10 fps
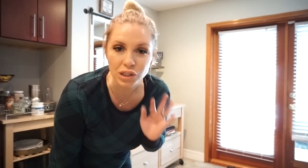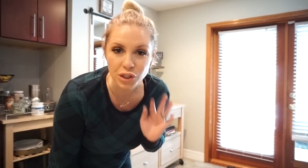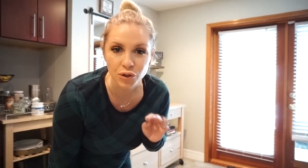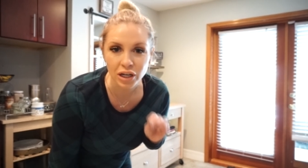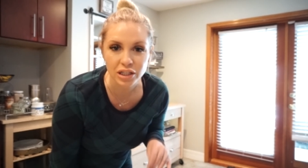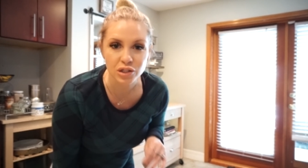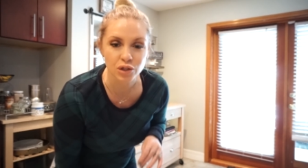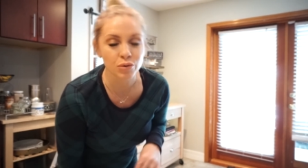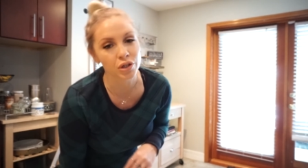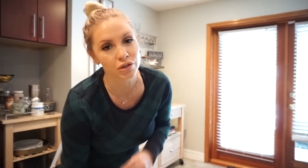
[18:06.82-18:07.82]
what do you guys
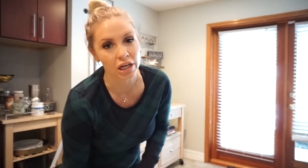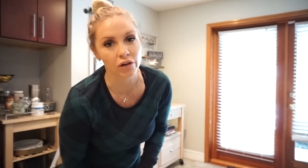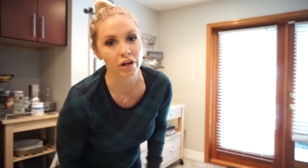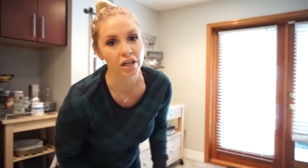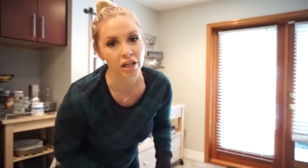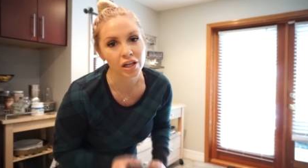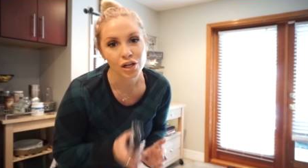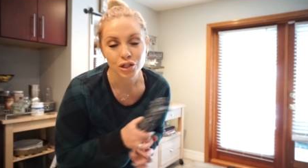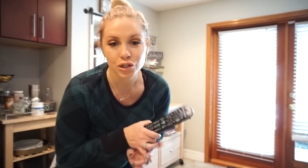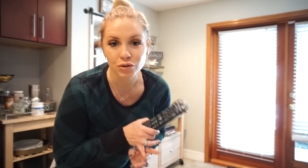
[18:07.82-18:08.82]
do when you're decorating?
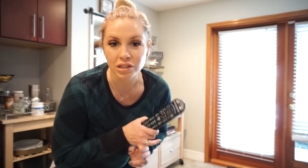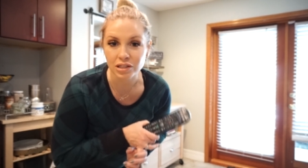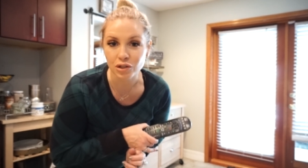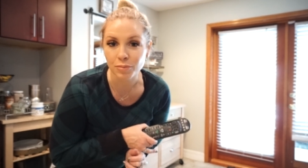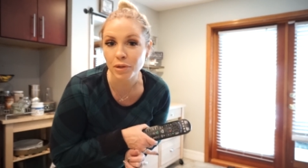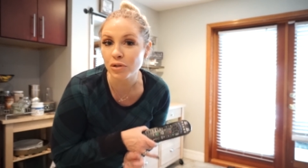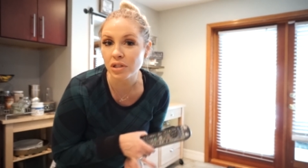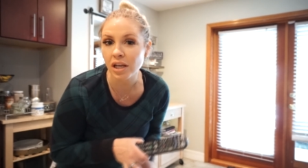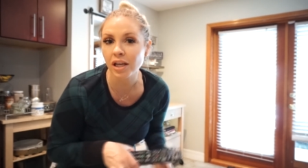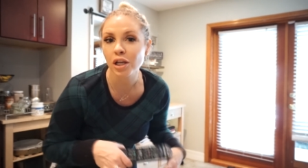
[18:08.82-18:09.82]
Do you listen to
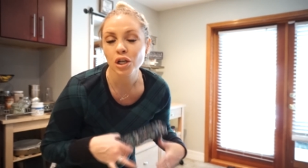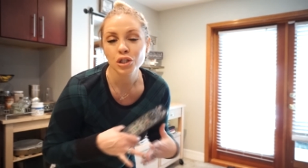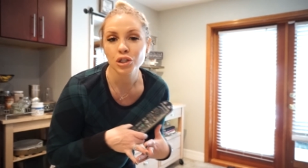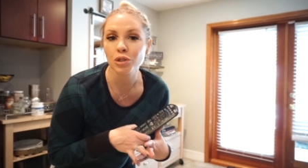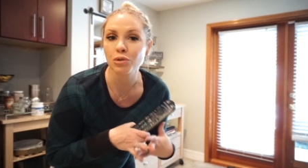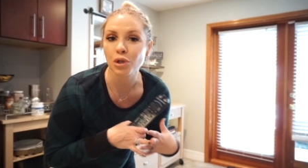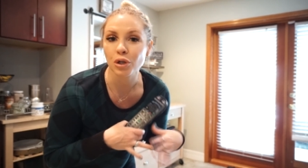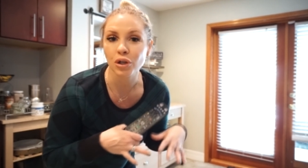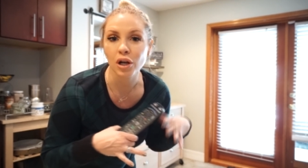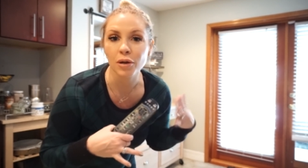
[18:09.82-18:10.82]
music? Do you
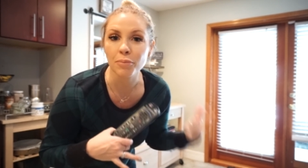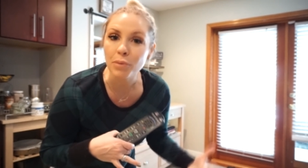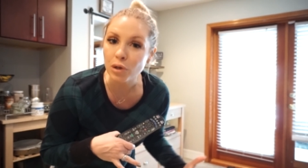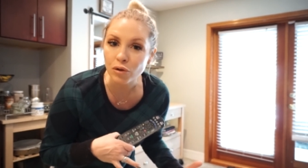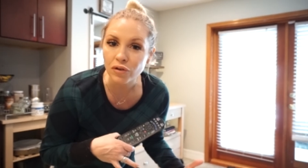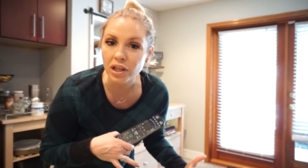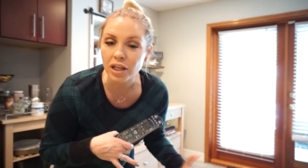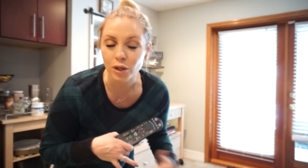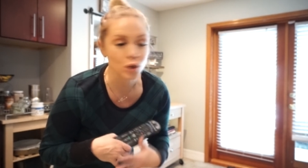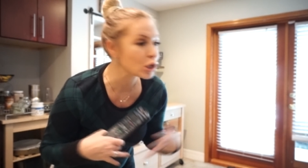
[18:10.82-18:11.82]
turn on a
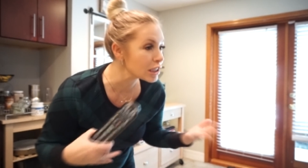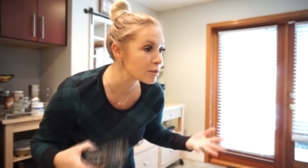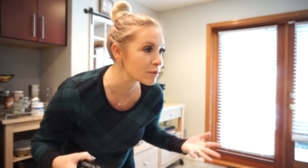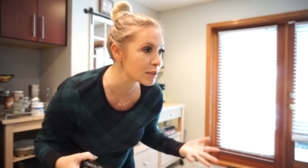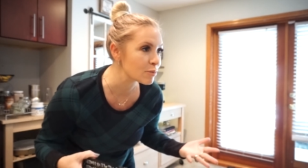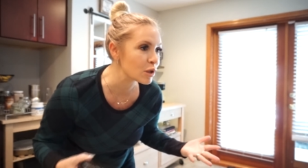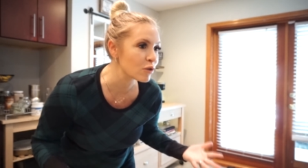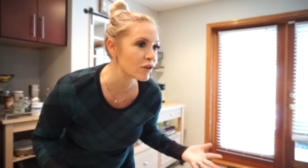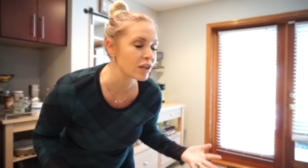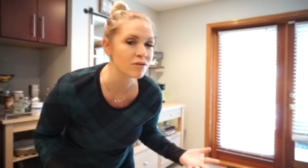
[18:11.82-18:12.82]
movie, a Christmas
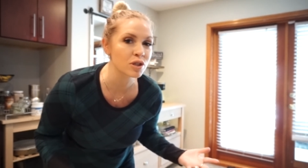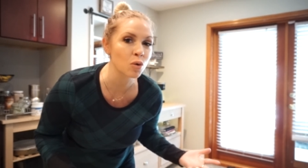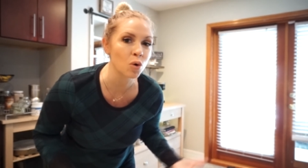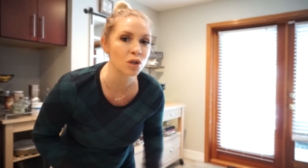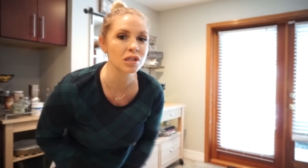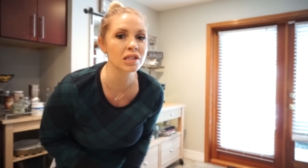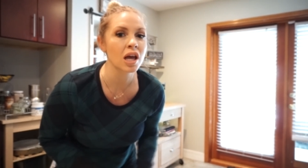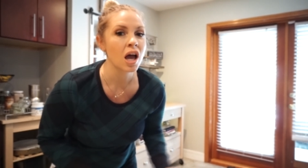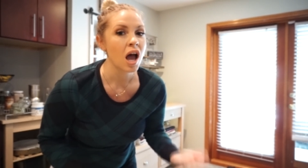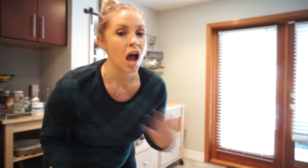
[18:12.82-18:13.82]
movie of sorts?
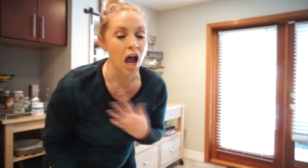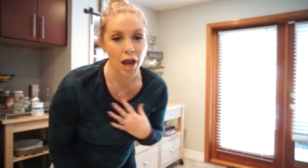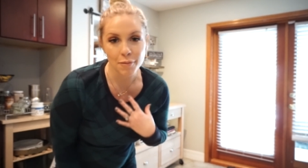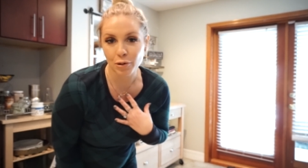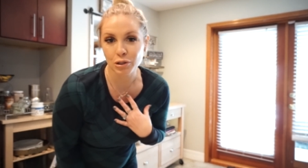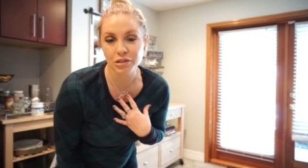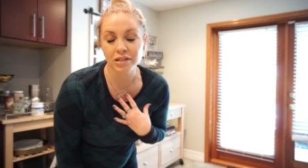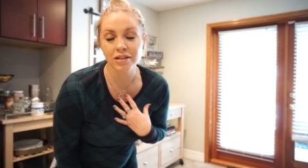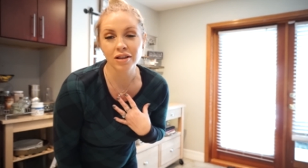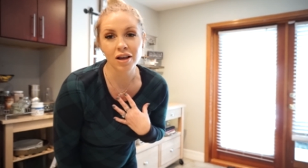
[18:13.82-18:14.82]
I
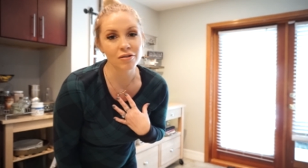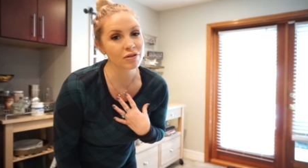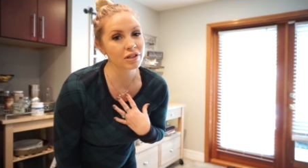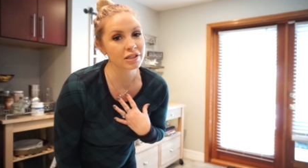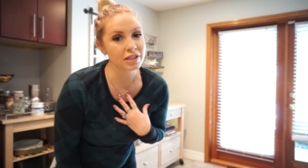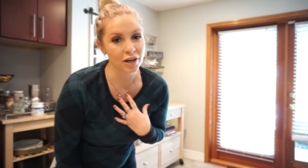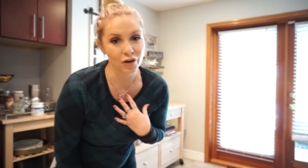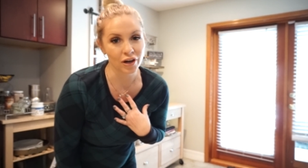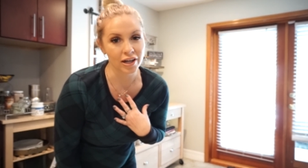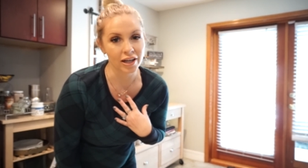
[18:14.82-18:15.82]
personally love
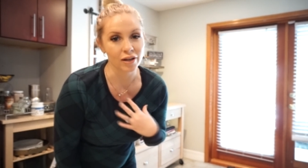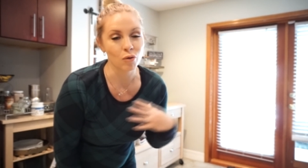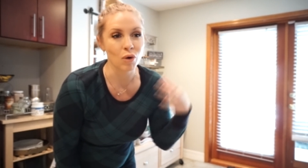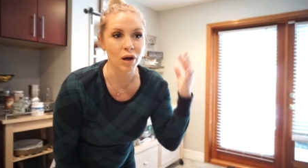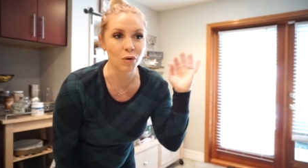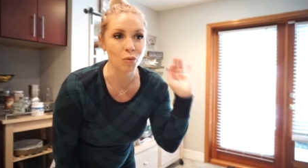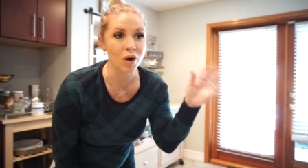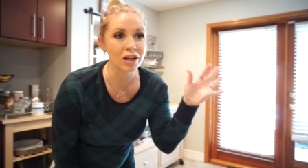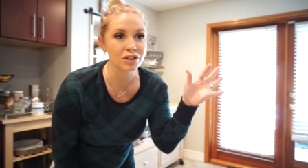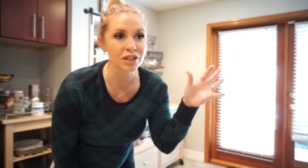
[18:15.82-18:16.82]
decorating while
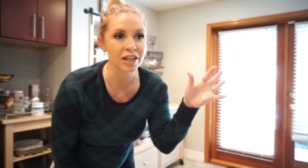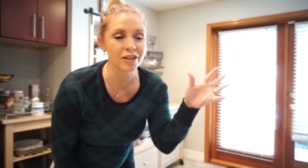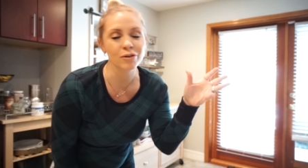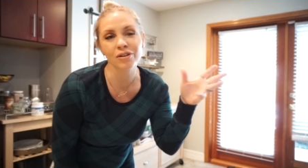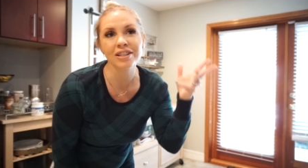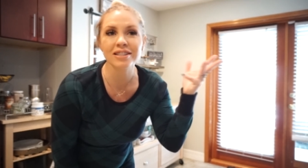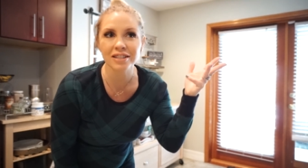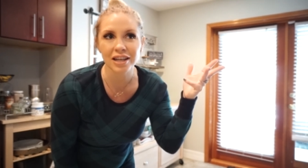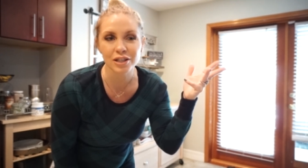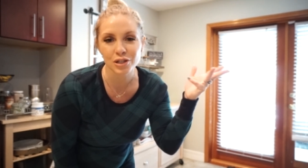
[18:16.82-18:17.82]
watching or
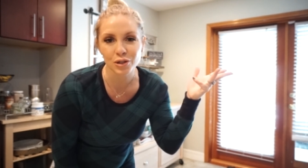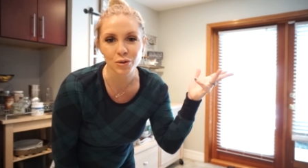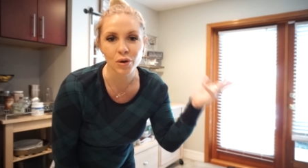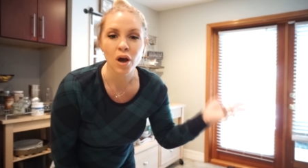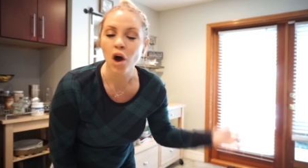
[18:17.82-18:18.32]
listening to